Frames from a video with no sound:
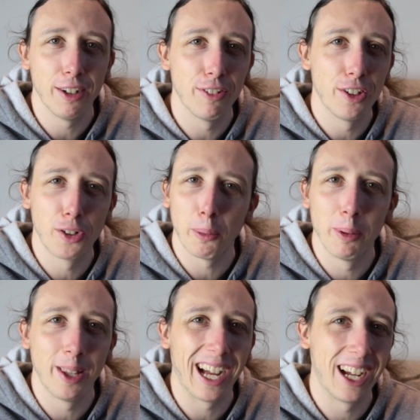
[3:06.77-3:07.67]
over the top
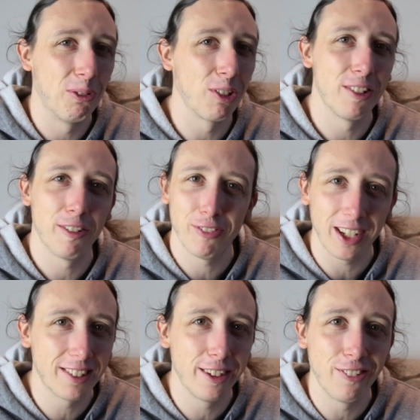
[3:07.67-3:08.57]
of that. It wasn't a
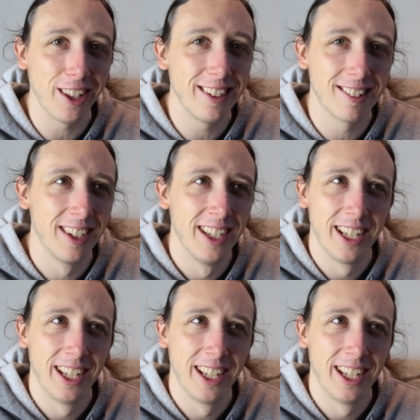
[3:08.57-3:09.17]
fancy fleece.